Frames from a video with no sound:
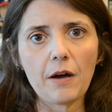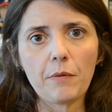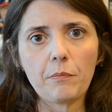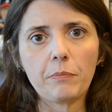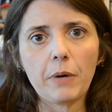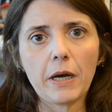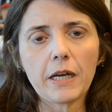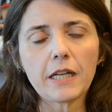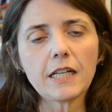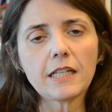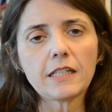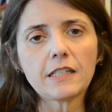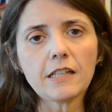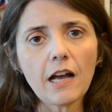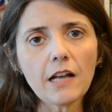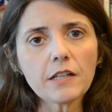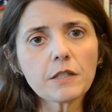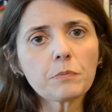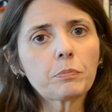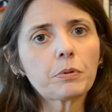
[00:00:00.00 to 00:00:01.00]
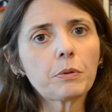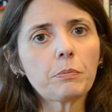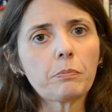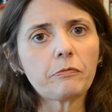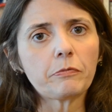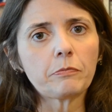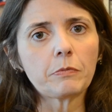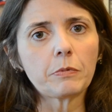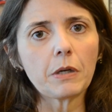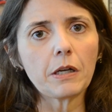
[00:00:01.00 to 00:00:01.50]
but it does
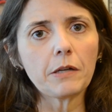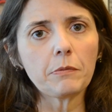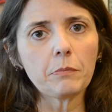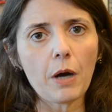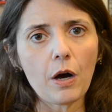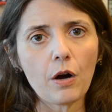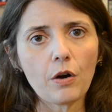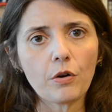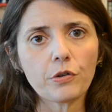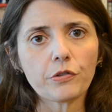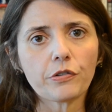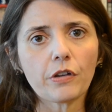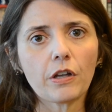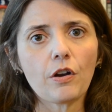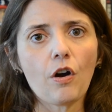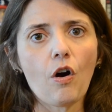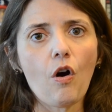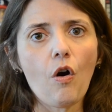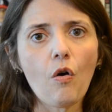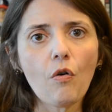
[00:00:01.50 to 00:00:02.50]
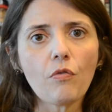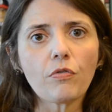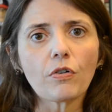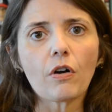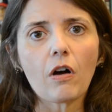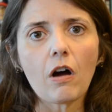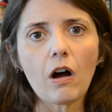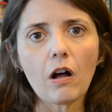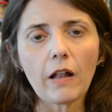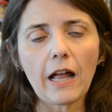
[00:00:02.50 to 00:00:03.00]
impose an
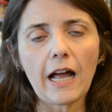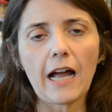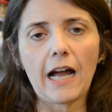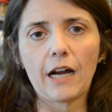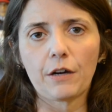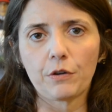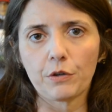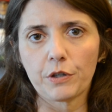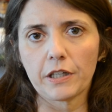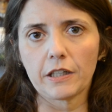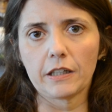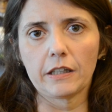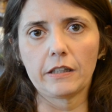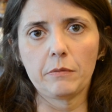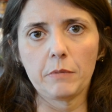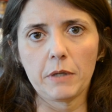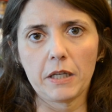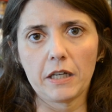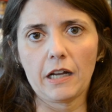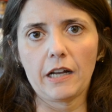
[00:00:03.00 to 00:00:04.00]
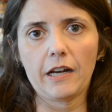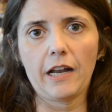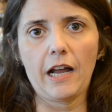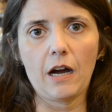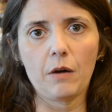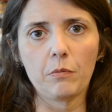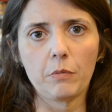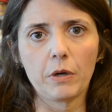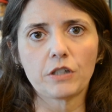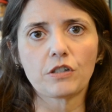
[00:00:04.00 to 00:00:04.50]
overall aggregate limit on
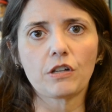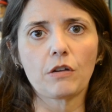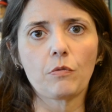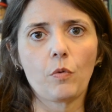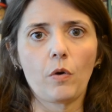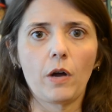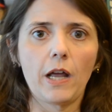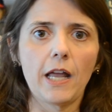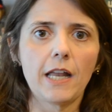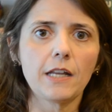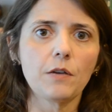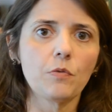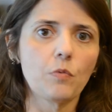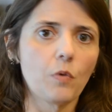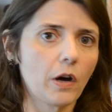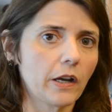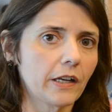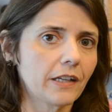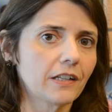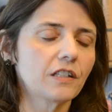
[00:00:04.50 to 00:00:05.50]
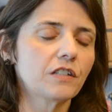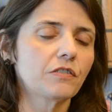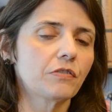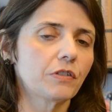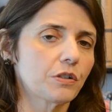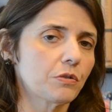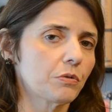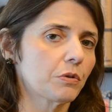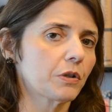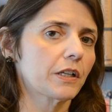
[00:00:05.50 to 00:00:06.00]
how much any one
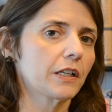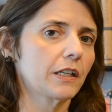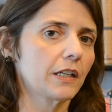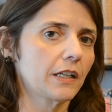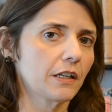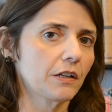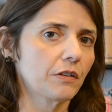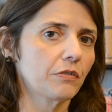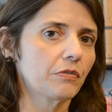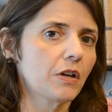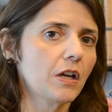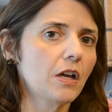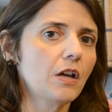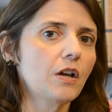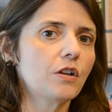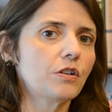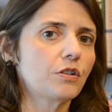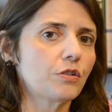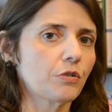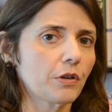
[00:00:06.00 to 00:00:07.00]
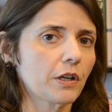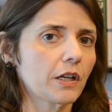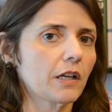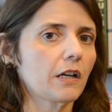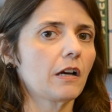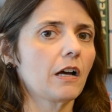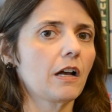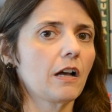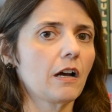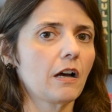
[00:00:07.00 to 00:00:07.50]
individual can give during
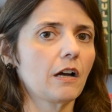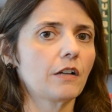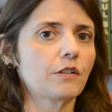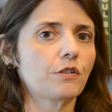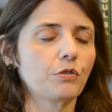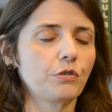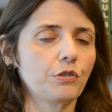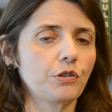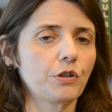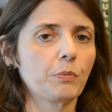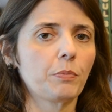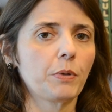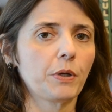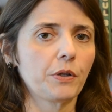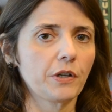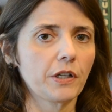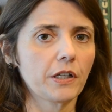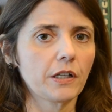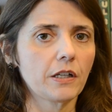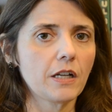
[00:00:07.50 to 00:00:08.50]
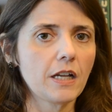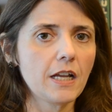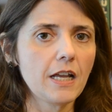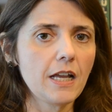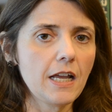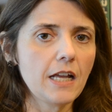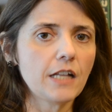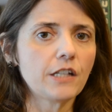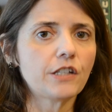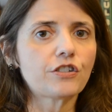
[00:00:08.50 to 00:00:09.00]
a two-year period.
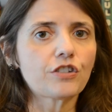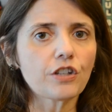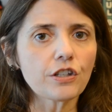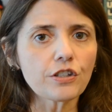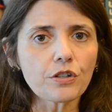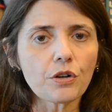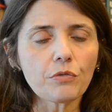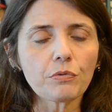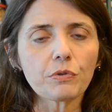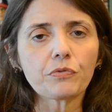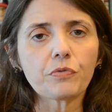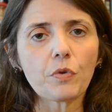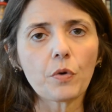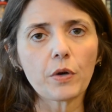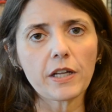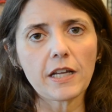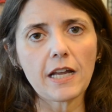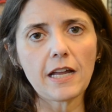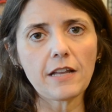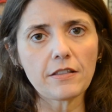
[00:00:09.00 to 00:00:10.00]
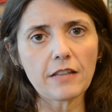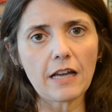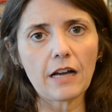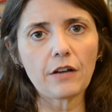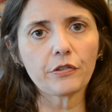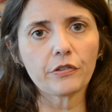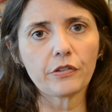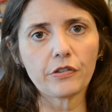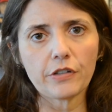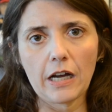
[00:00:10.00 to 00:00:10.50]
It's just over
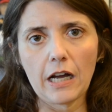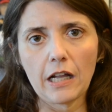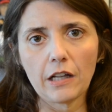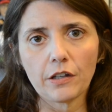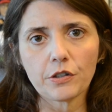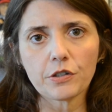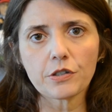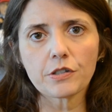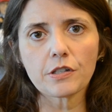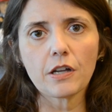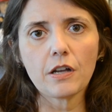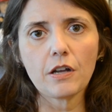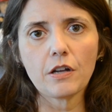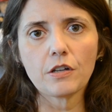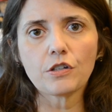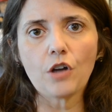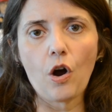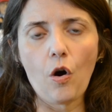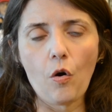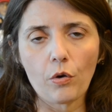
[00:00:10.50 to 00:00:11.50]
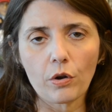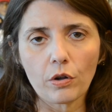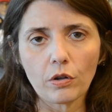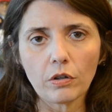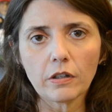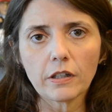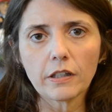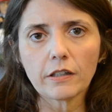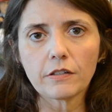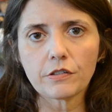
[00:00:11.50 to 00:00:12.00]
$48,000
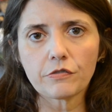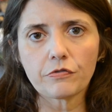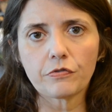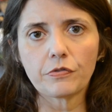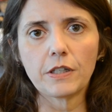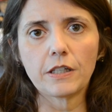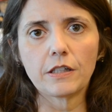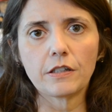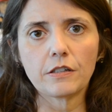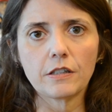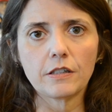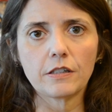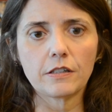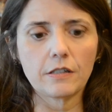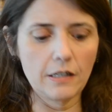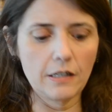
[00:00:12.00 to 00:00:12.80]
total in